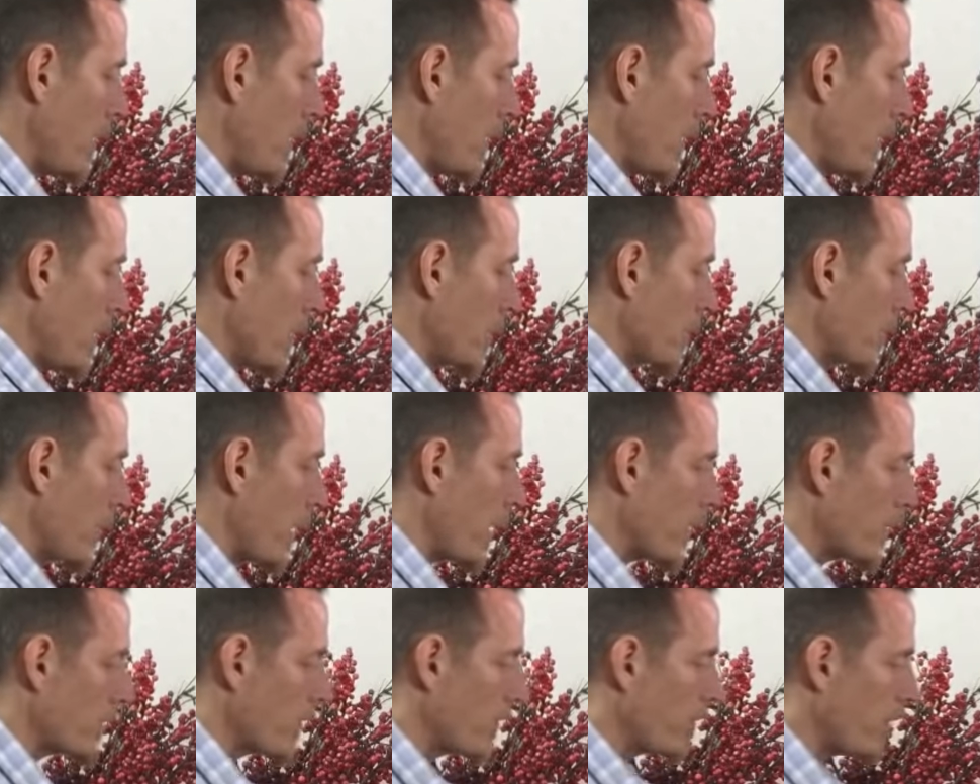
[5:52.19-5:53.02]
So we have to
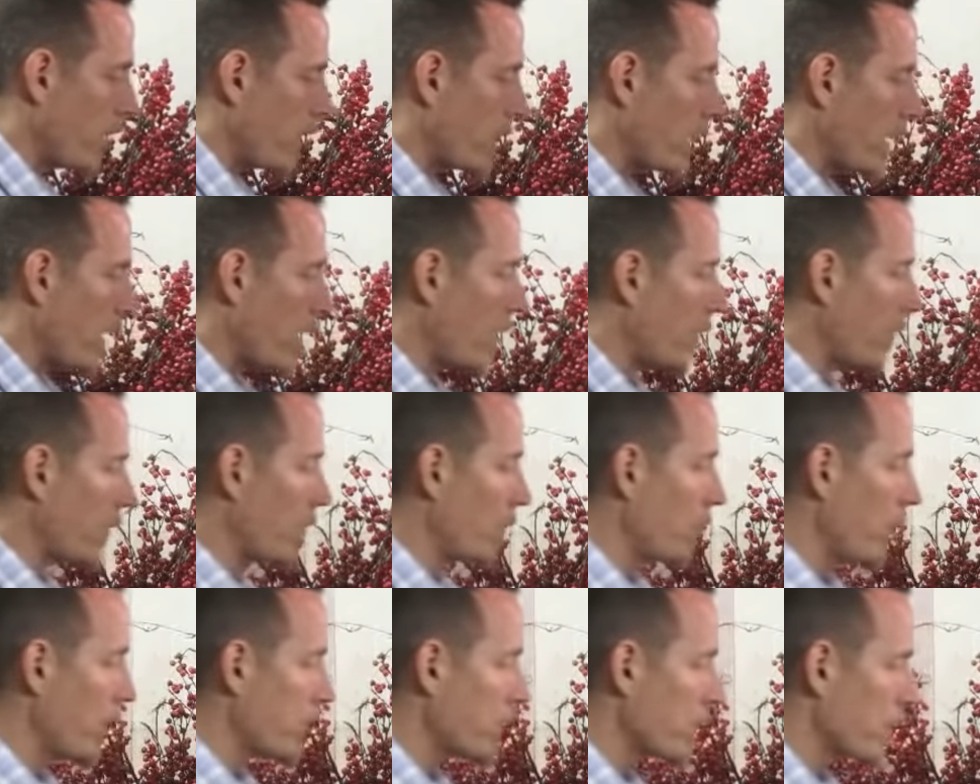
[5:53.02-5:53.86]
find out
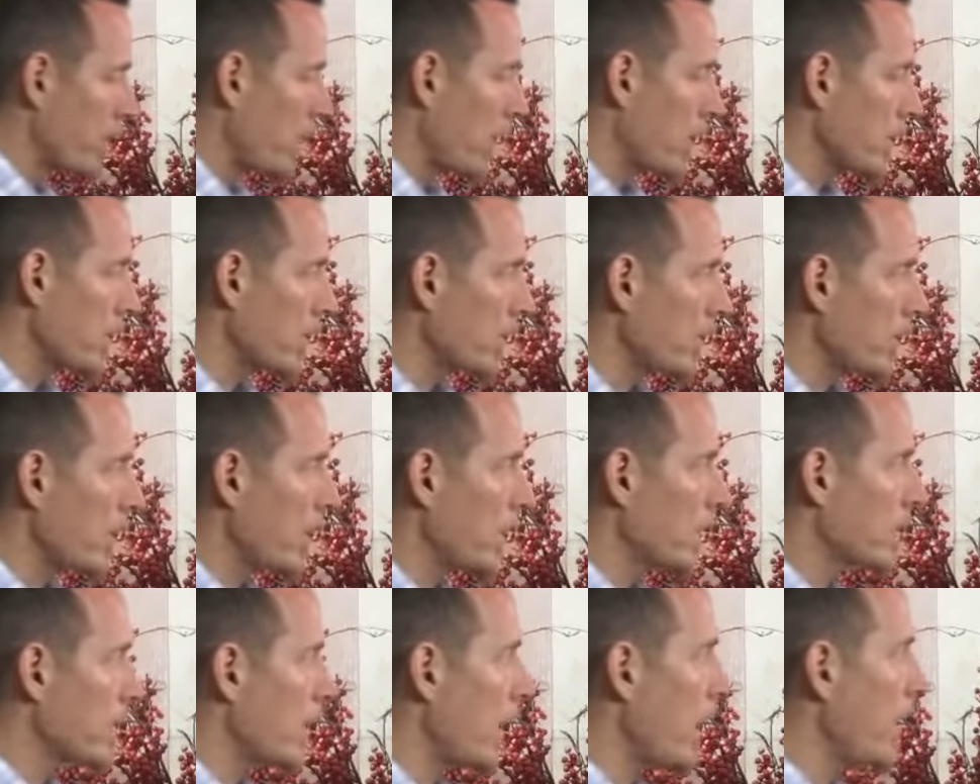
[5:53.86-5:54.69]
what's causing the
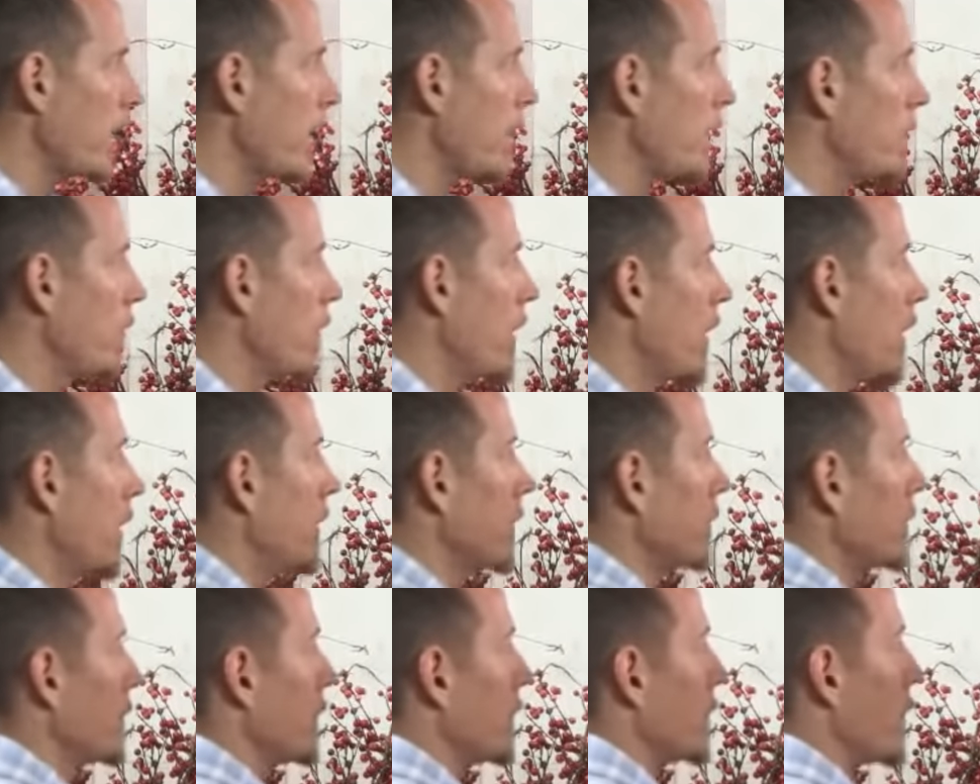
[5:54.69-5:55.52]
anxiety. Well,
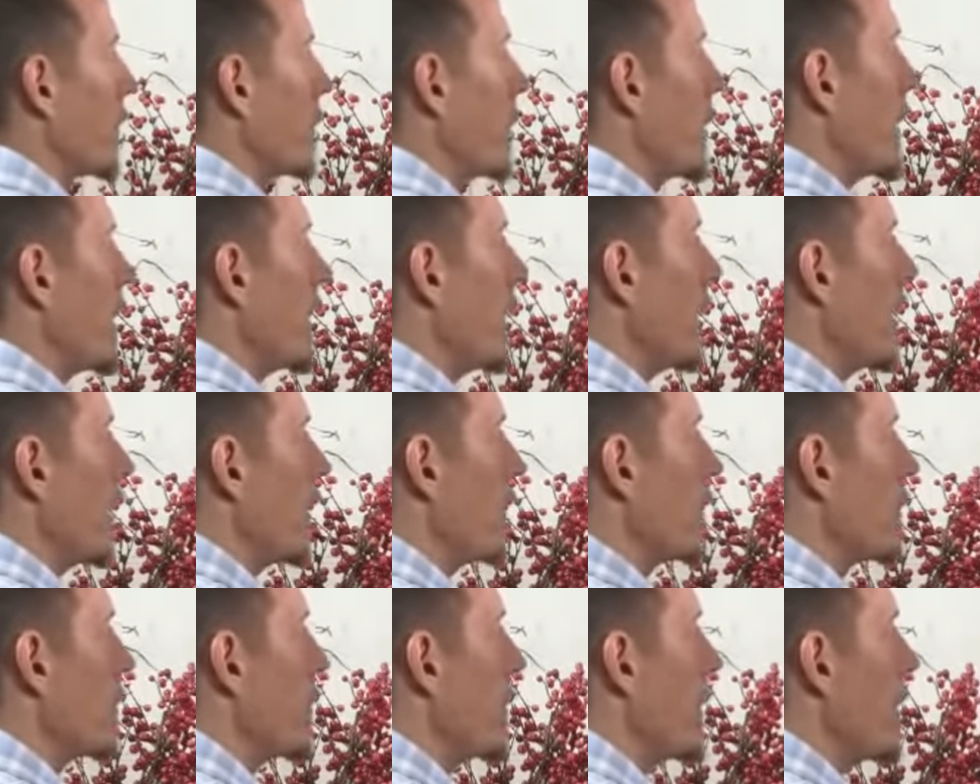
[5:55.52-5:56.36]
for many of the
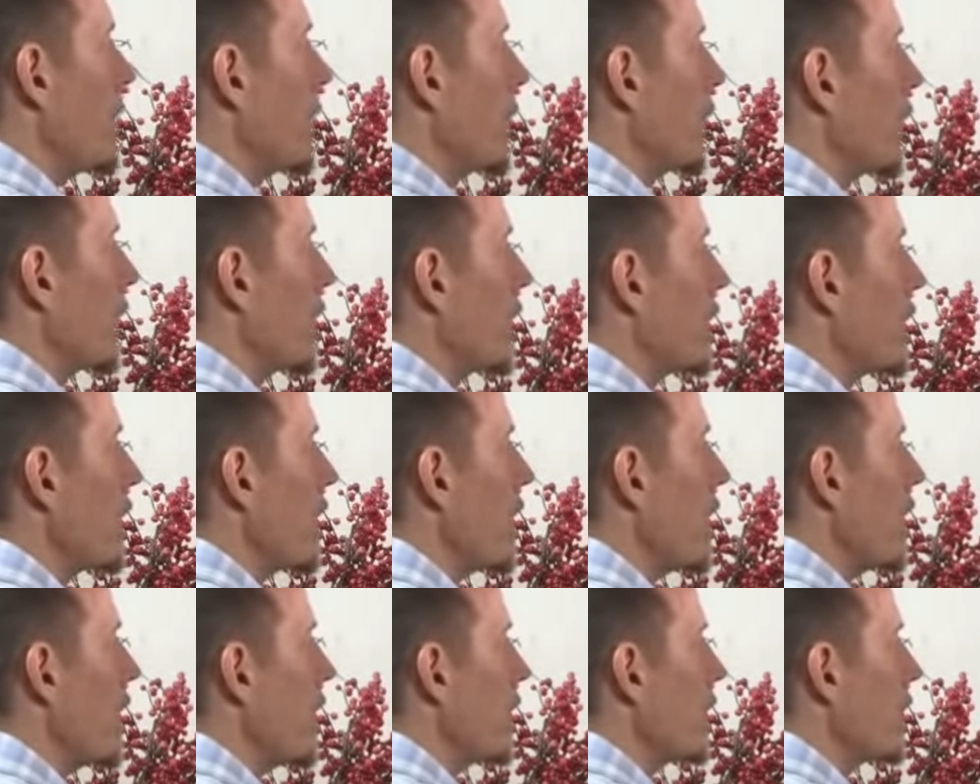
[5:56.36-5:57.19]
people, it's
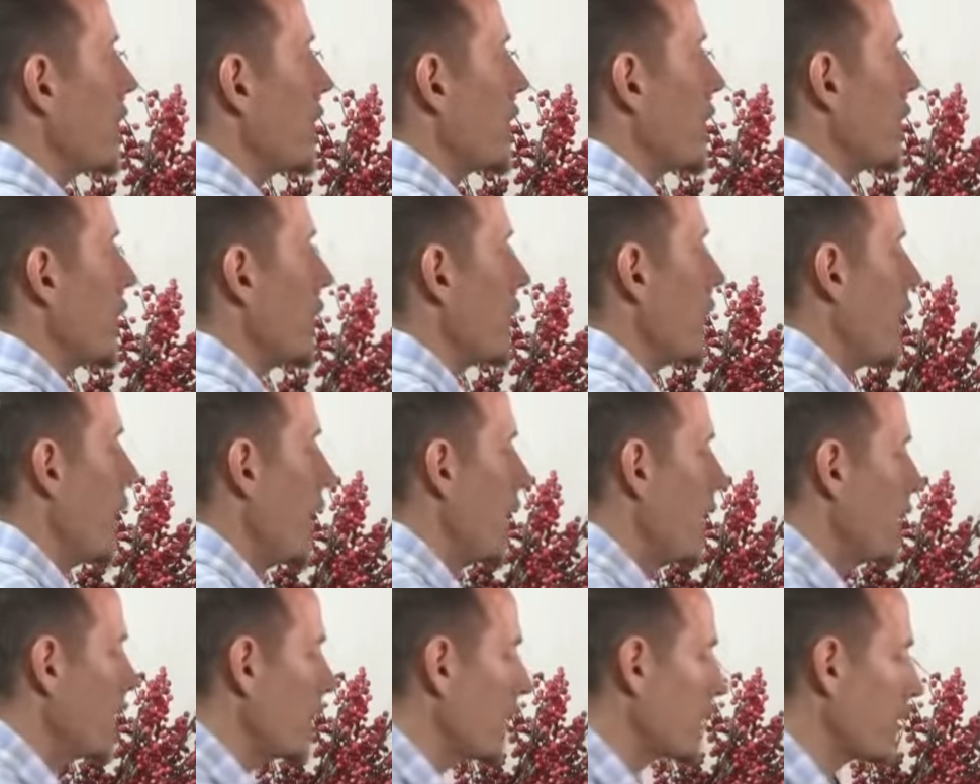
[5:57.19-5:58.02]
eating food
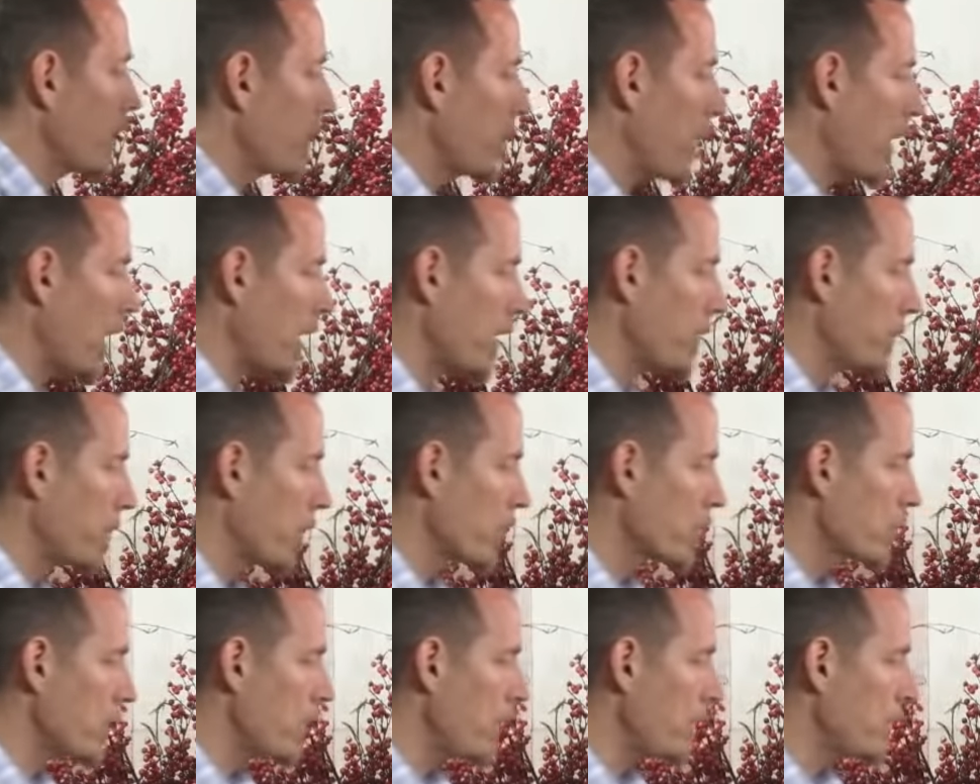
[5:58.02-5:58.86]
that their body
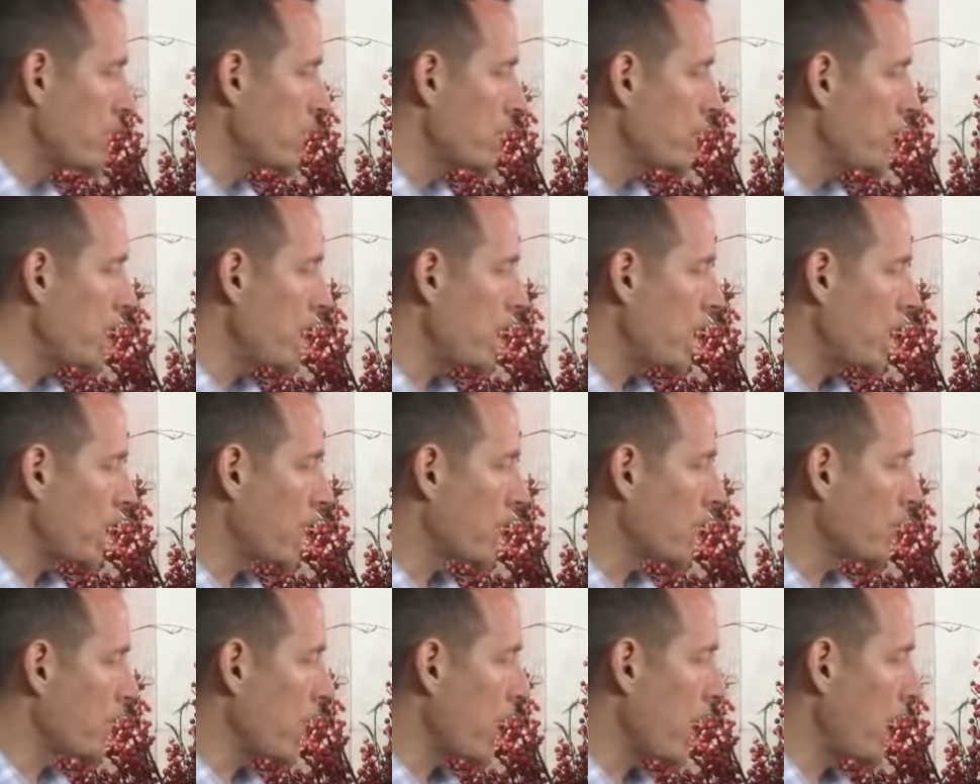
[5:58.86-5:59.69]
perceives to be a
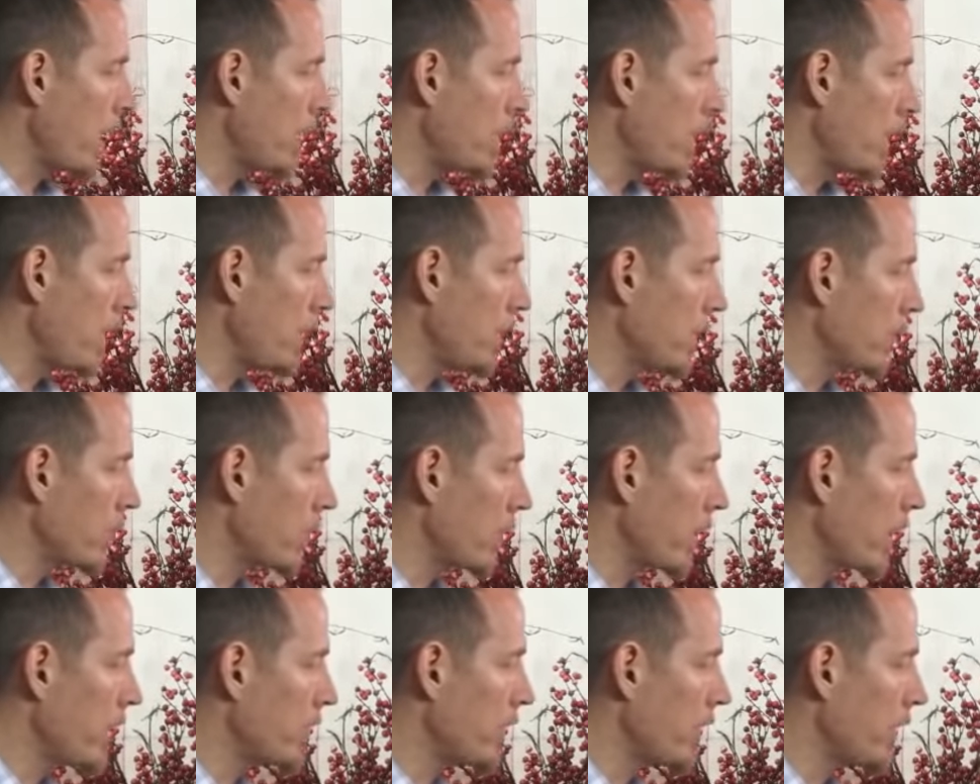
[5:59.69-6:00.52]
threat and it
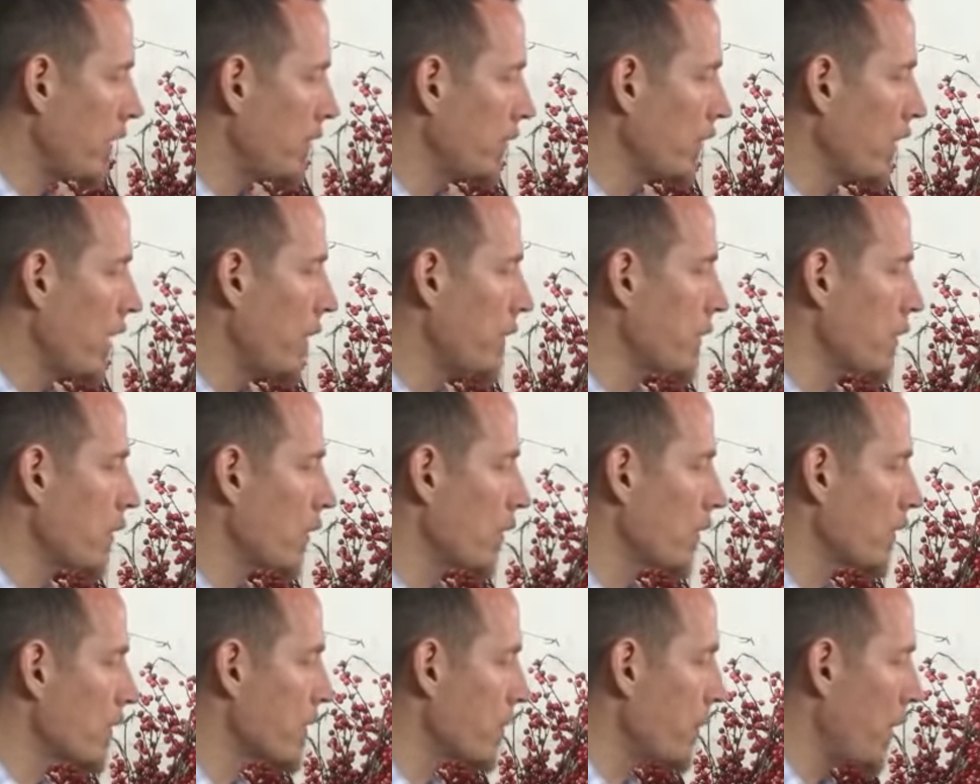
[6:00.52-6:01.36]
creates an inflammatory
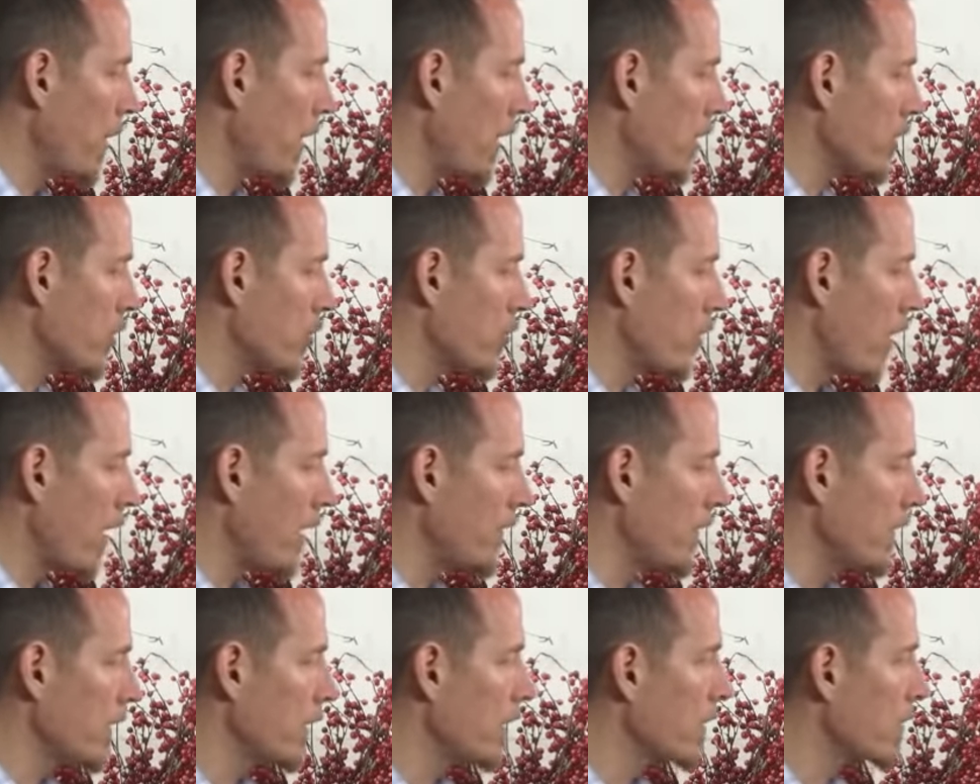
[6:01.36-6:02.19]
response driving
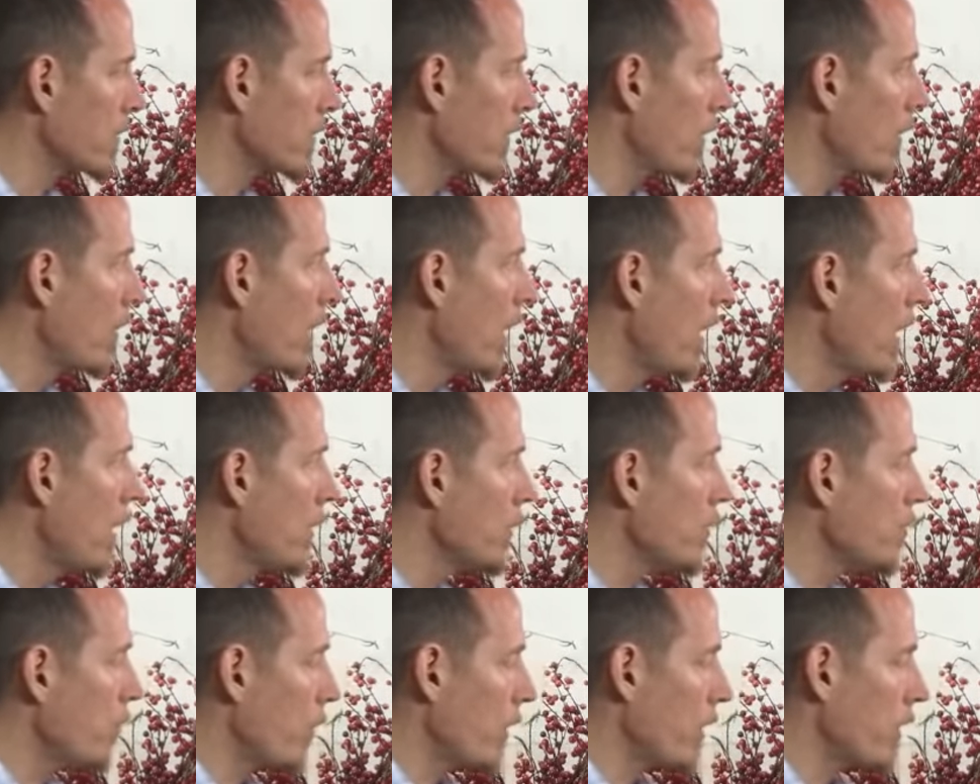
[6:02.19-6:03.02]
this. So it's
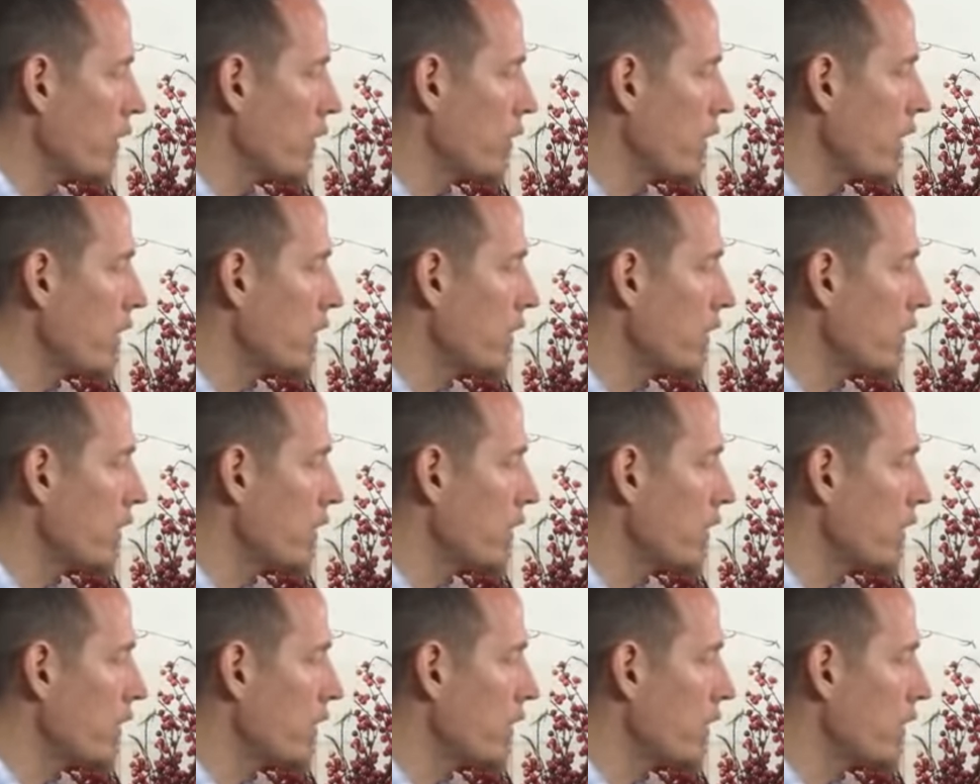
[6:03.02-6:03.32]
one of the reasons